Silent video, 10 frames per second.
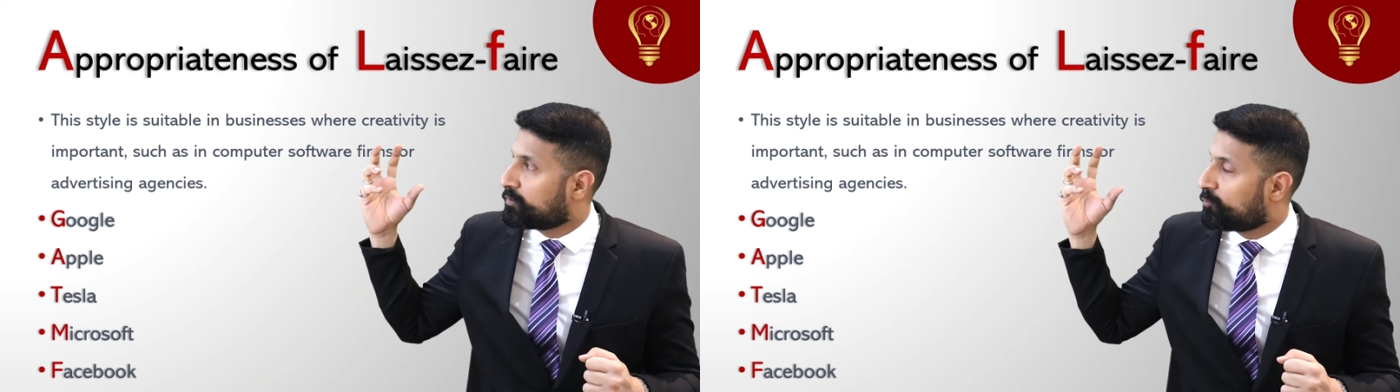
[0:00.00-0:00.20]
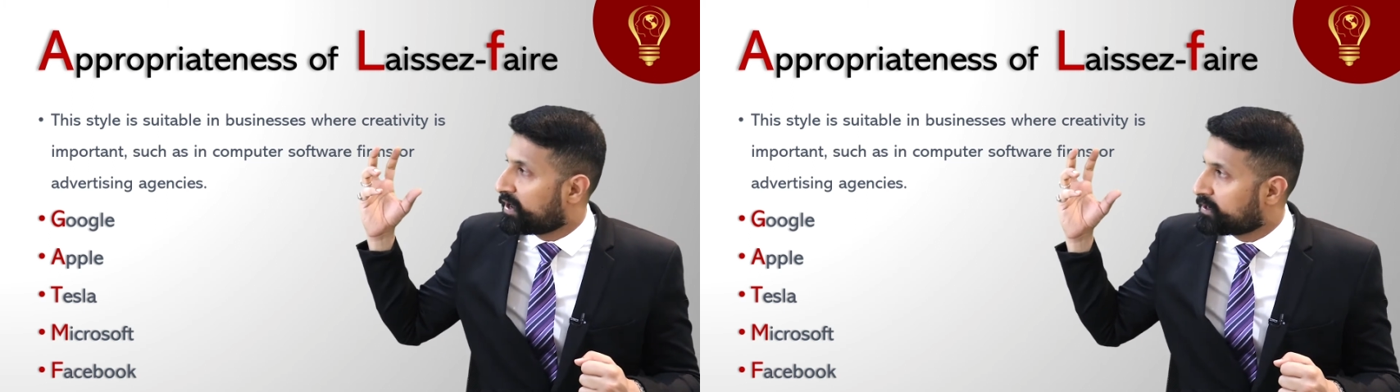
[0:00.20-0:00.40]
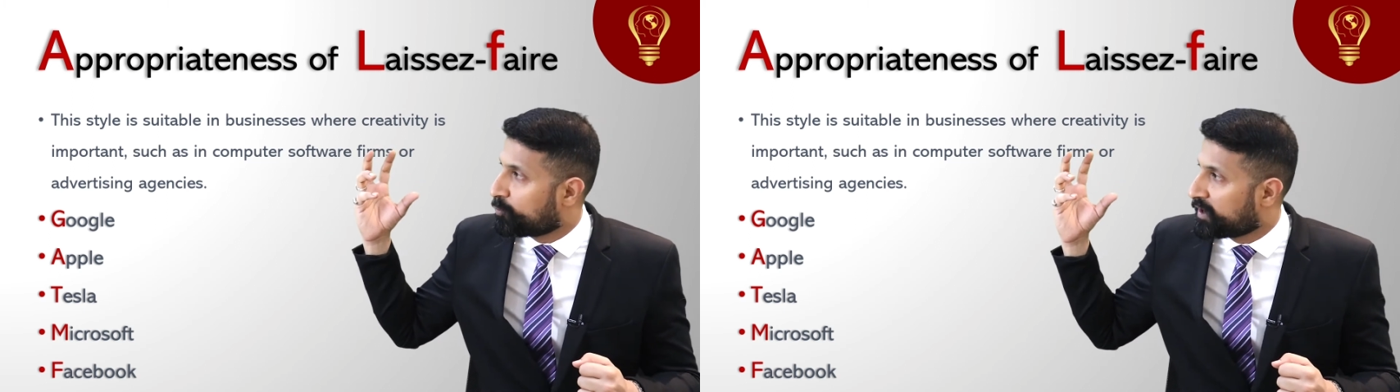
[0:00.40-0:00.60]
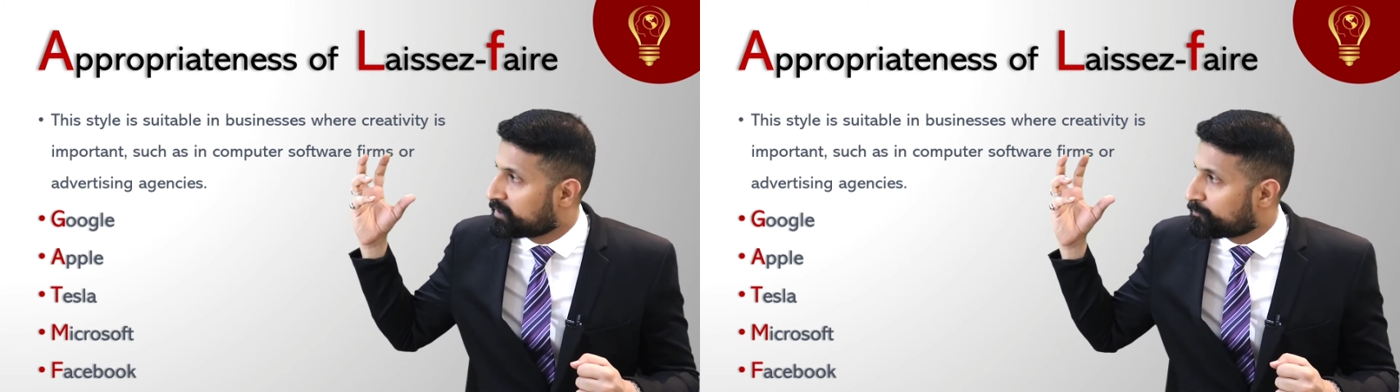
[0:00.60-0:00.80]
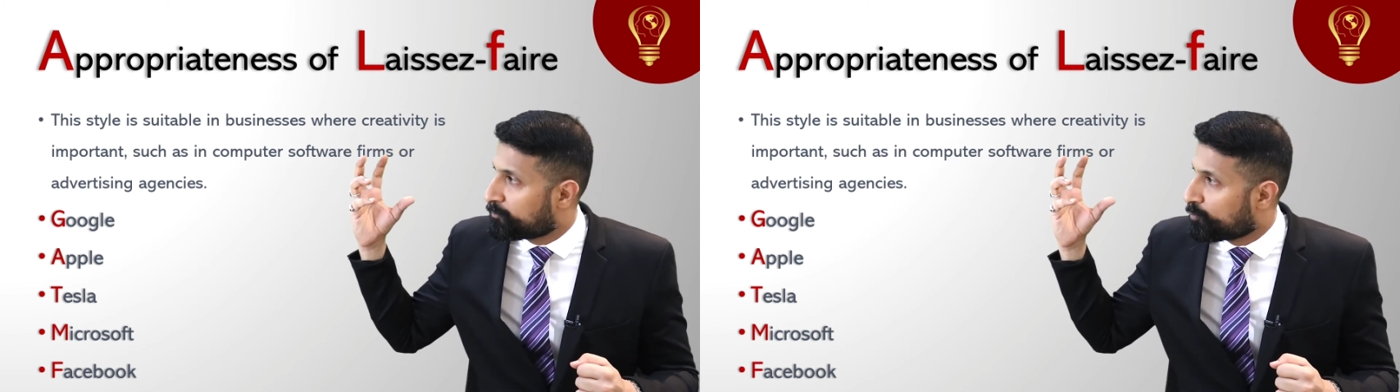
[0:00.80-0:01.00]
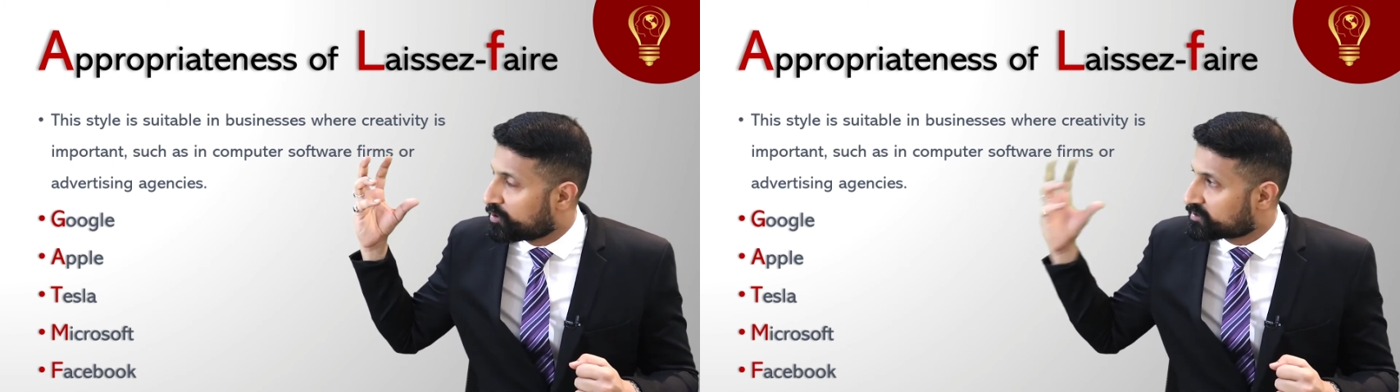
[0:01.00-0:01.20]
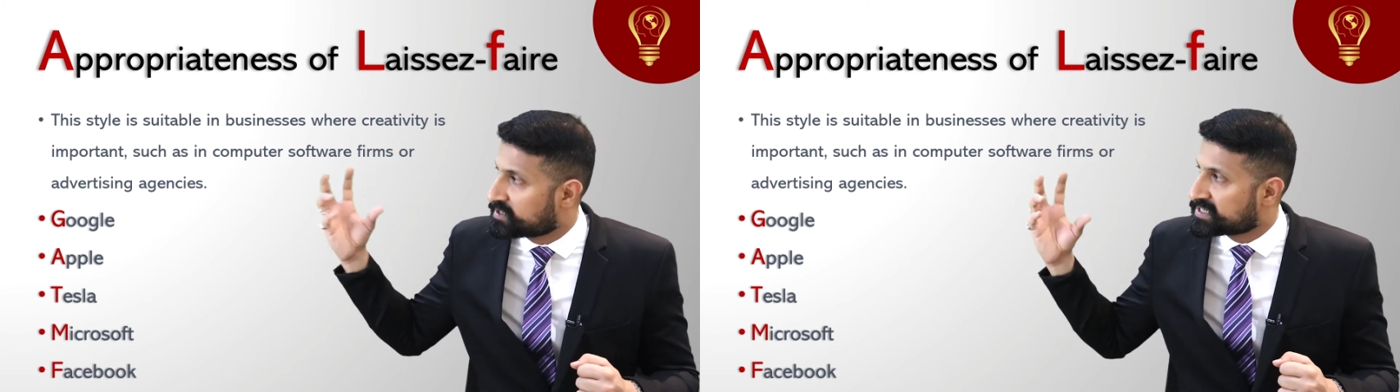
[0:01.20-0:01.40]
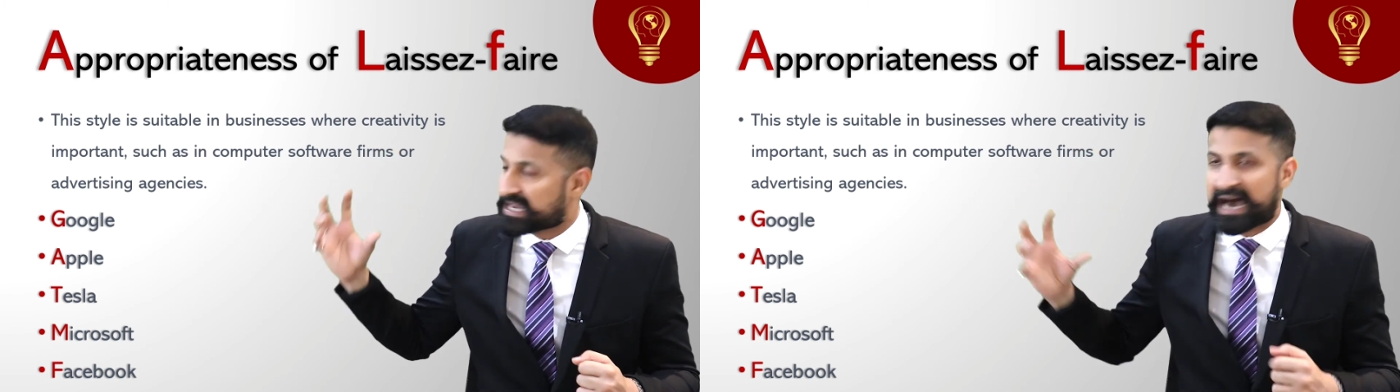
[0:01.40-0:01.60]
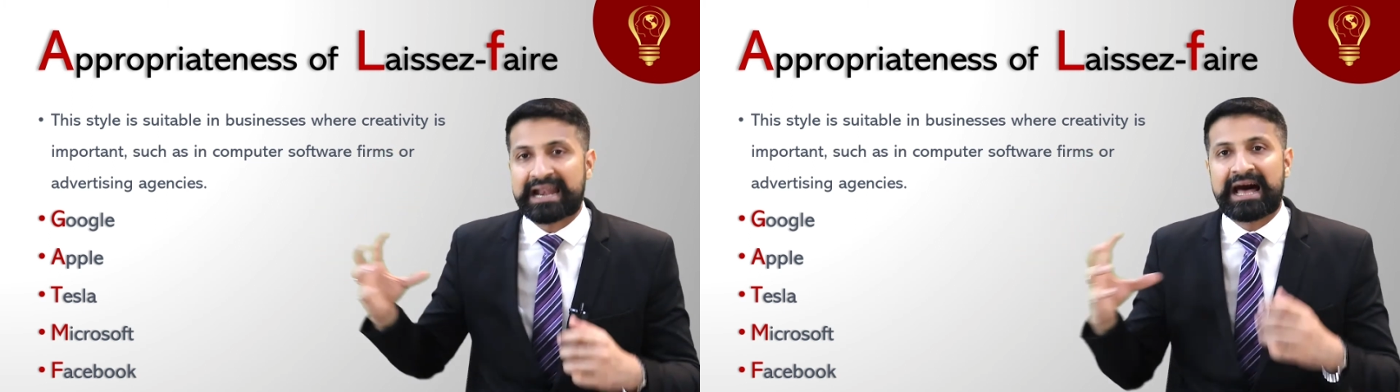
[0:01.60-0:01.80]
when workers are